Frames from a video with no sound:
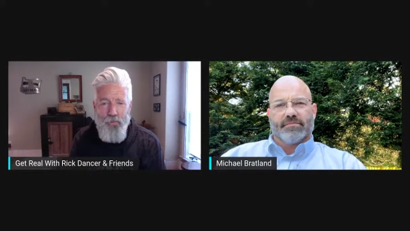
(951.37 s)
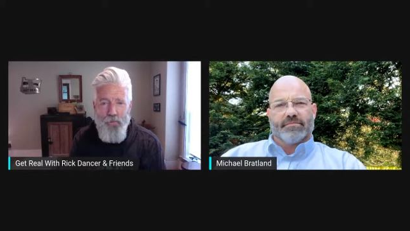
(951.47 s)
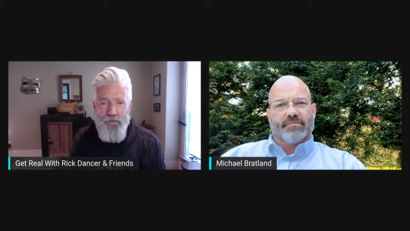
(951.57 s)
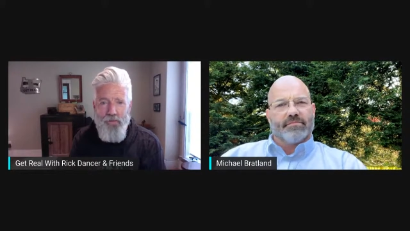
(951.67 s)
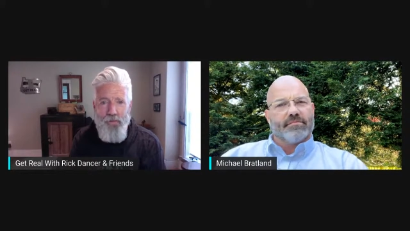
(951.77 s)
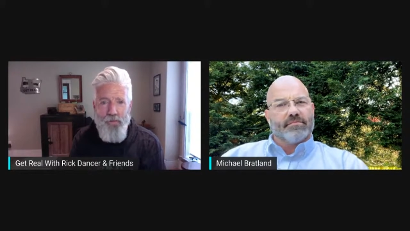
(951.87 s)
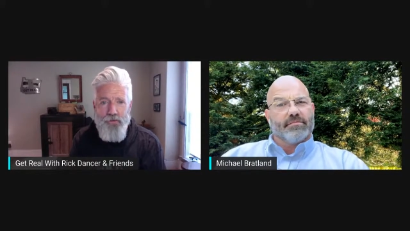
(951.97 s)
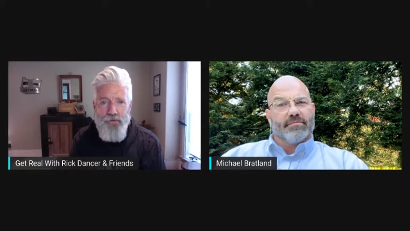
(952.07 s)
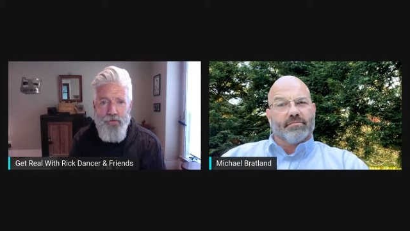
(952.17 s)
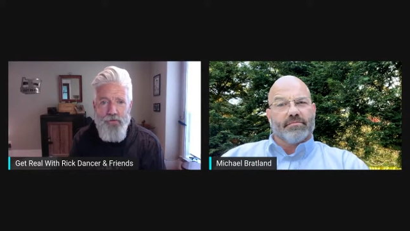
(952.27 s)
Speaker 1: what's the
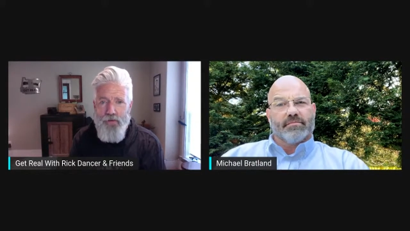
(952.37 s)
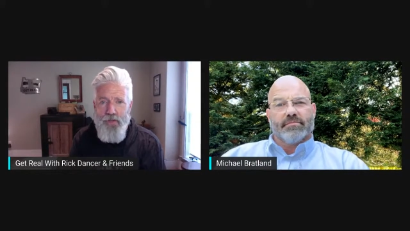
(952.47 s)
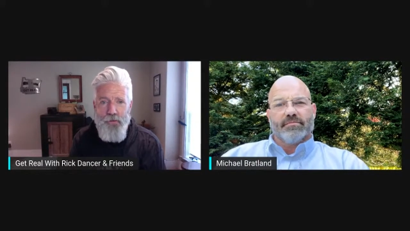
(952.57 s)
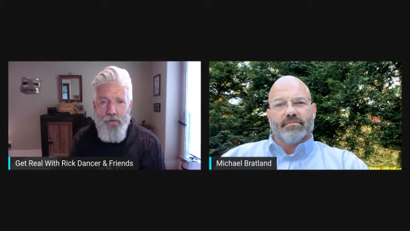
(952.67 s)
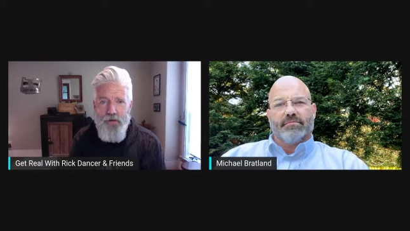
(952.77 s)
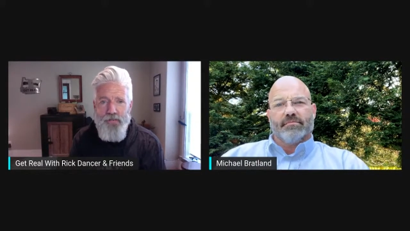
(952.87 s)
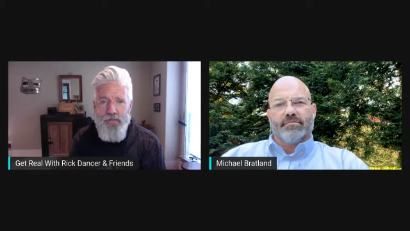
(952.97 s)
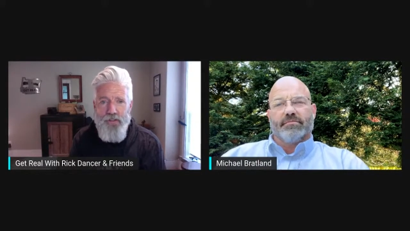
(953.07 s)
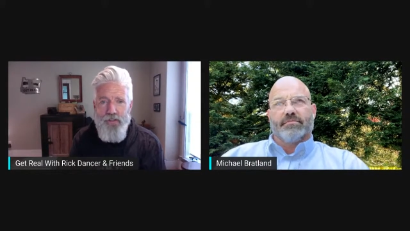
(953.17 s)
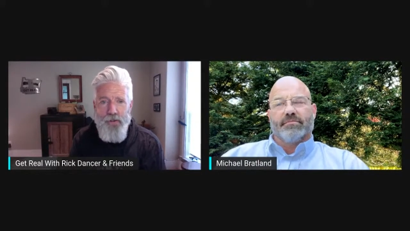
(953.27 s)
most frustrating part
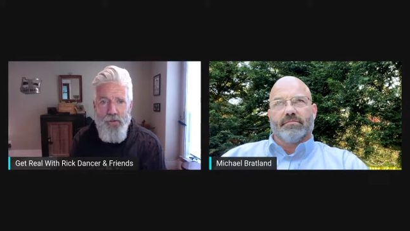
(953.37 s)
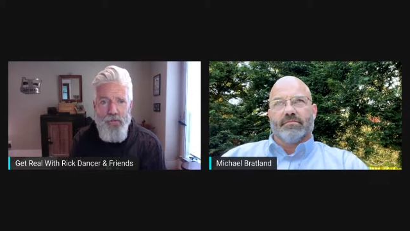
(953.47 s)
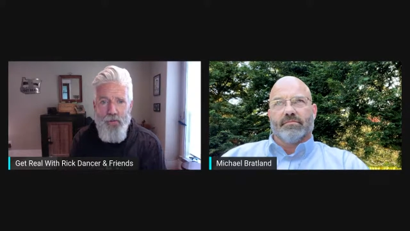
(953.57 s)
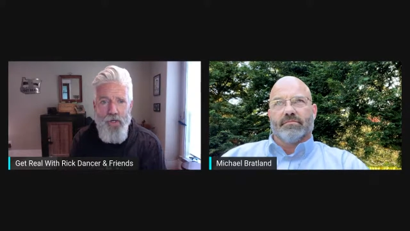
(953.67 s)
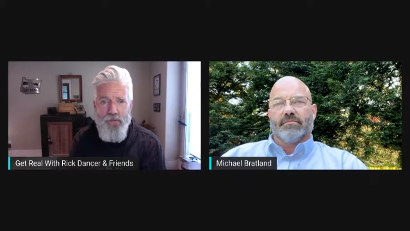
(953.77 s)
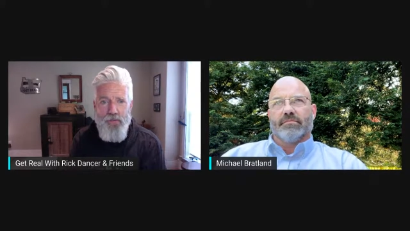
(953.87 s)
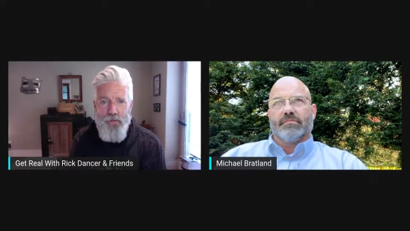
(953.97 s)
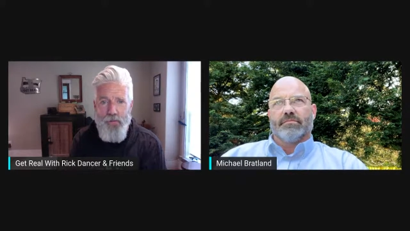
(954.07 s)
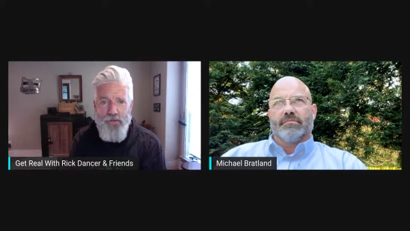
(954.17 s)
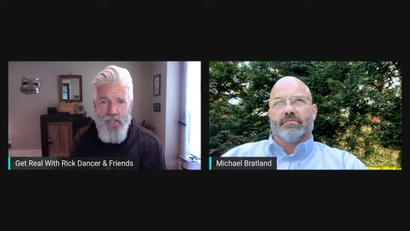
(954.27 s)
for you of
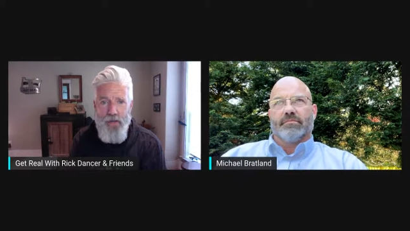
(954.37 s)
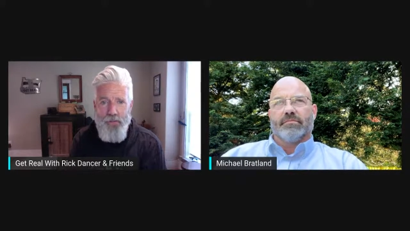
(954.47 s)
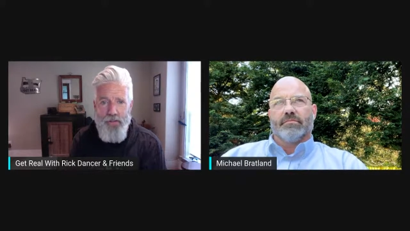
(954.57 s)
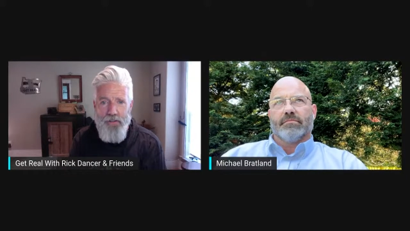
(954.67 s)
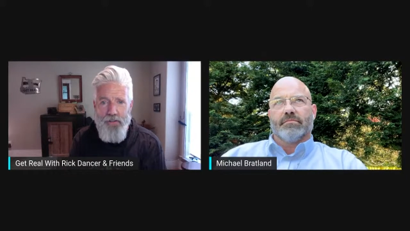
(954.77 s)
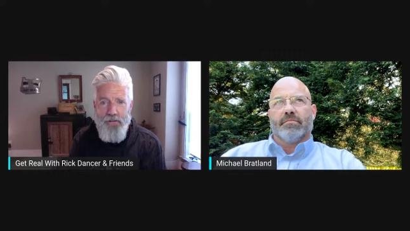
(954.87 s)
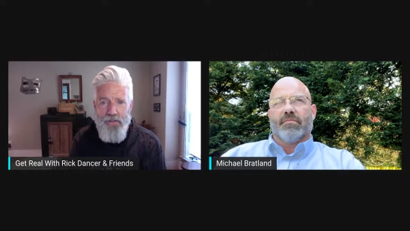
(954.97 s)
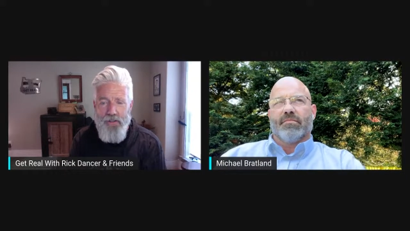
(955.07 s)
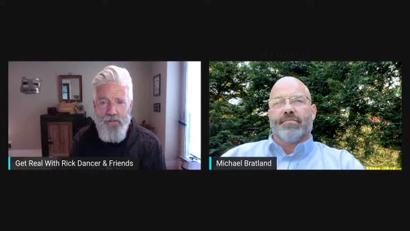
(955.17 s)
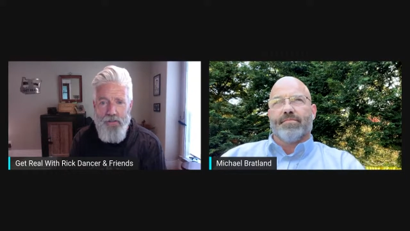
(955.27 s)
watching what's happening in
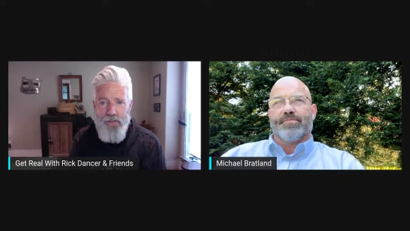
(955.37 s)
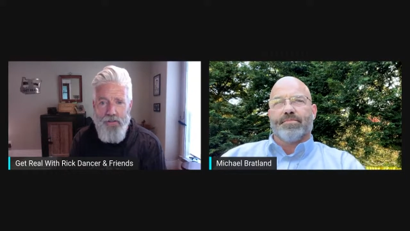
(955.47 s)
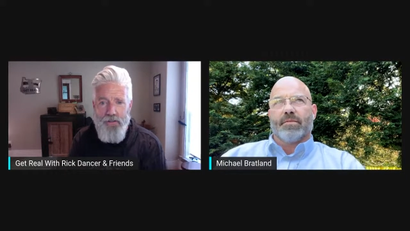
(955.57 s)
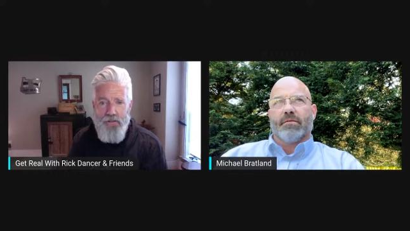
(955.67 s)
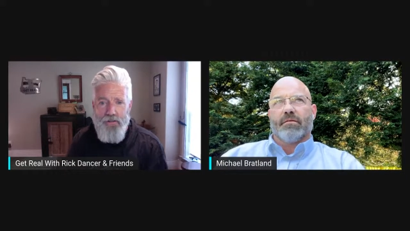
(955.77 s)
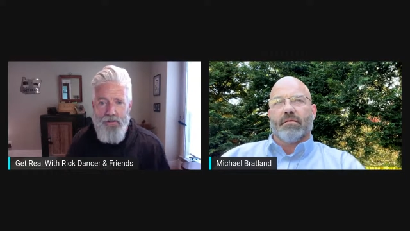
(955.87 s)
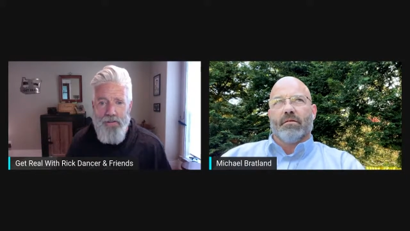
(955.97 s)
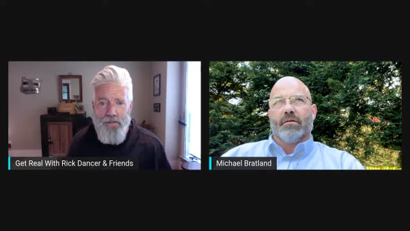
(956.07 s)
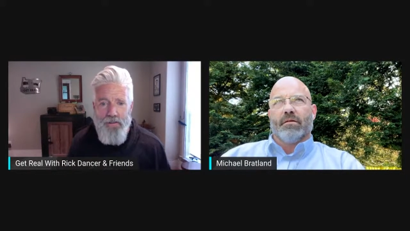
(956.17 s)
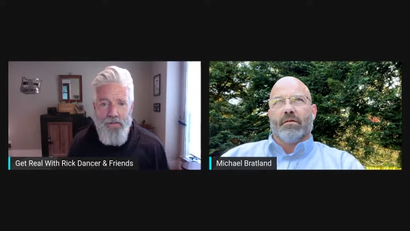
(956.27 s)
this country?
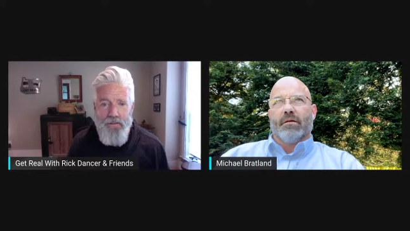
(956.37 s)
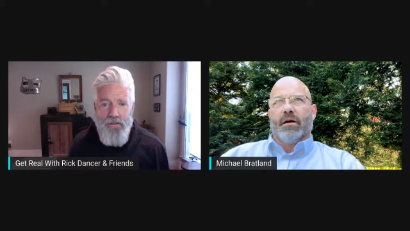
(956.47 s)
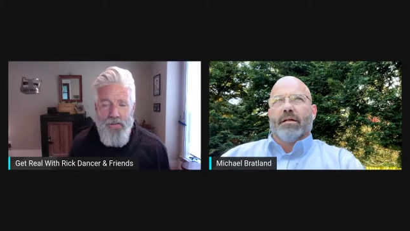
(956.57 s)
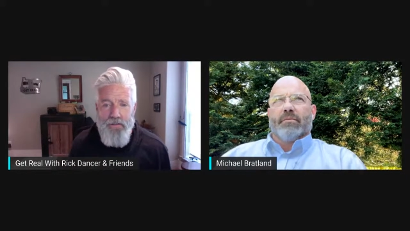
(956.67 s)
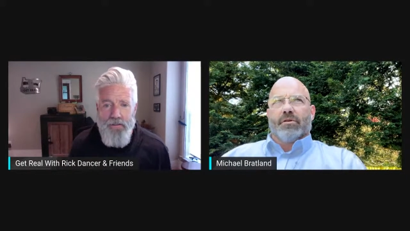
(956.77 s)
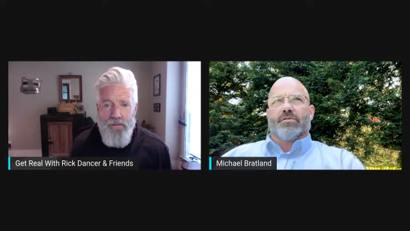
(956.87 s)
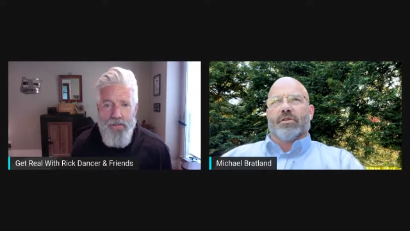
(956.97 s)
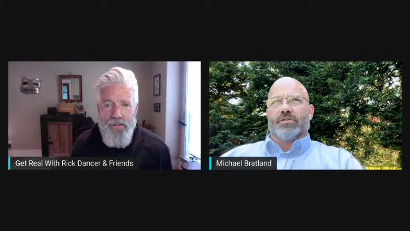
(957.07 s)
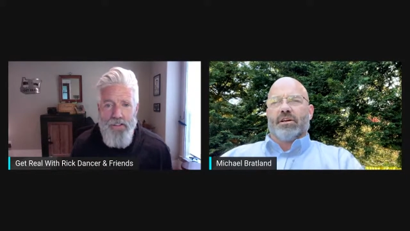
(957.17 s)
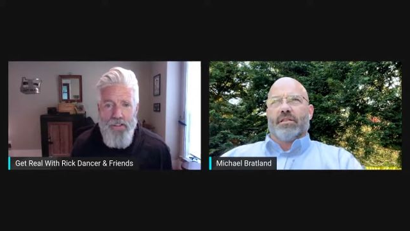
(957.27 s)
Speaker 2: I think
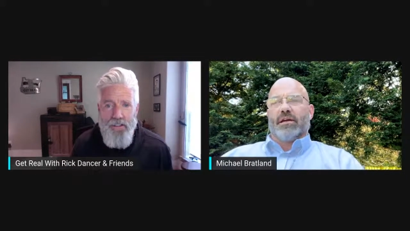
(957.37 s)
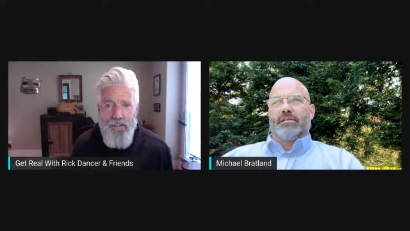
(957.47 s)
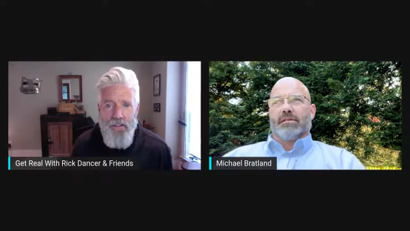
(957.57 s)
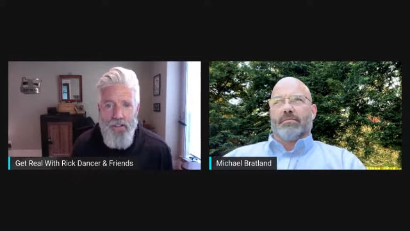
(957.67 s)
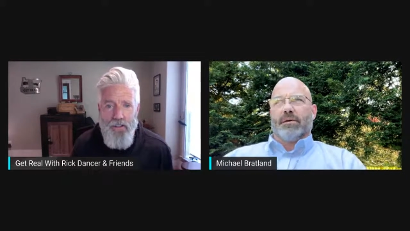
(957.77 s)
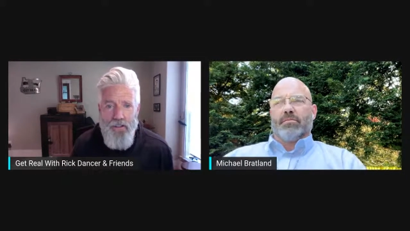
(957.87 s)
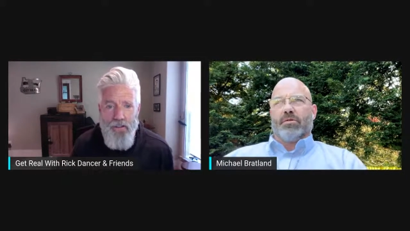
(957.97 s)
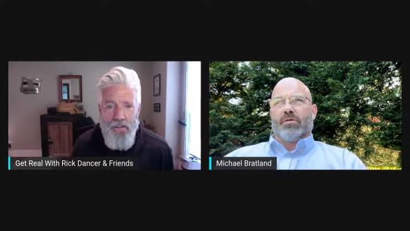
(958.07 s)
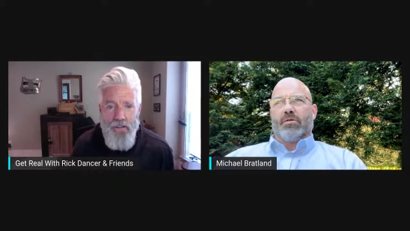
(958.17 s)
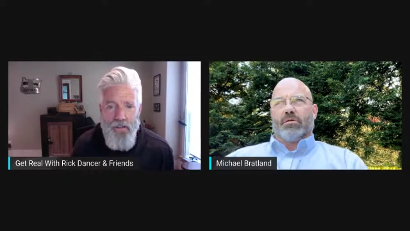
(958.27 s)
most frustrating thing is that
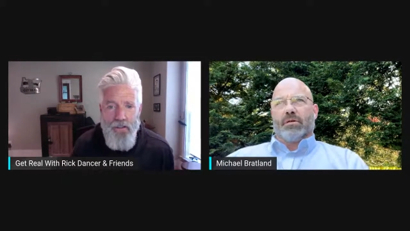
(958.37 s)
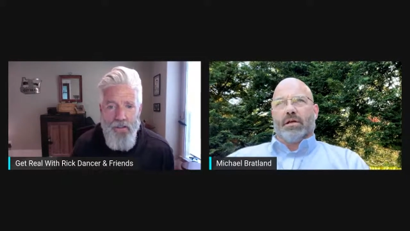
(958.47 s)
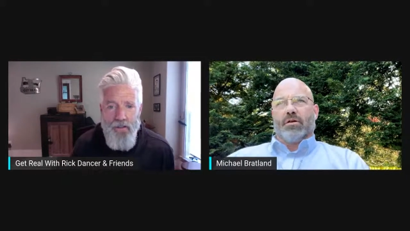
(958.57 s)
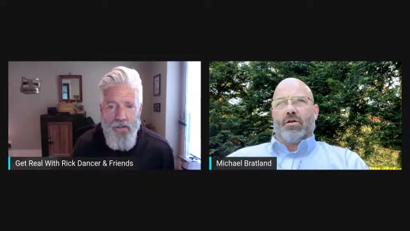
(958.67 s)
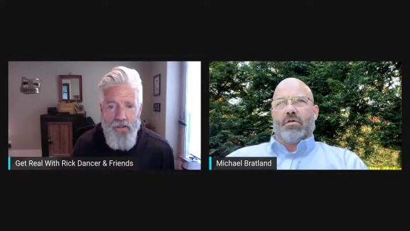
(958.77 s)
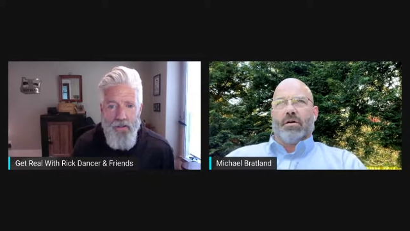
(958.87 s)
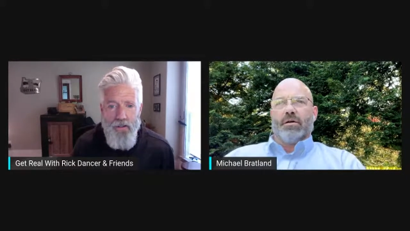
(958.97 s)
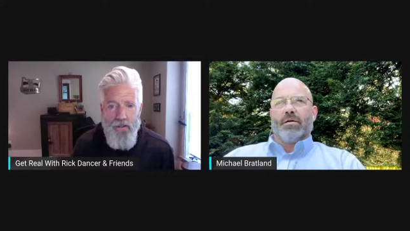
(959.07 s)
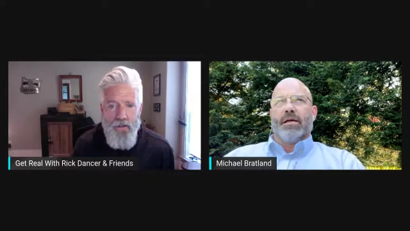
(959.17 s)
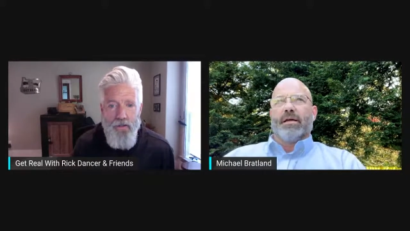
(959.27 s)
people get
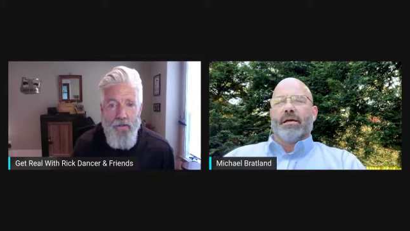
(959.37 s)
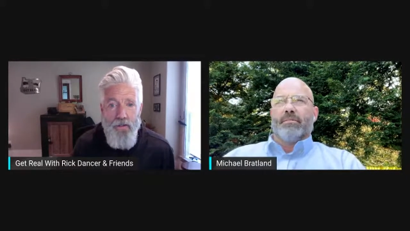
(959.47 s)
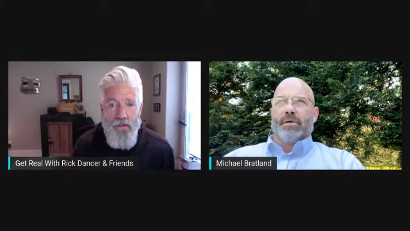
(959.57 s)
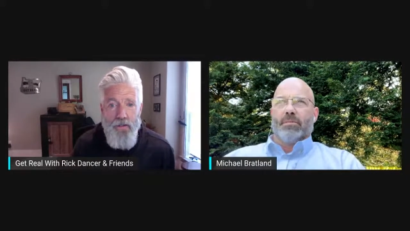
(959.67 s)
over uh, that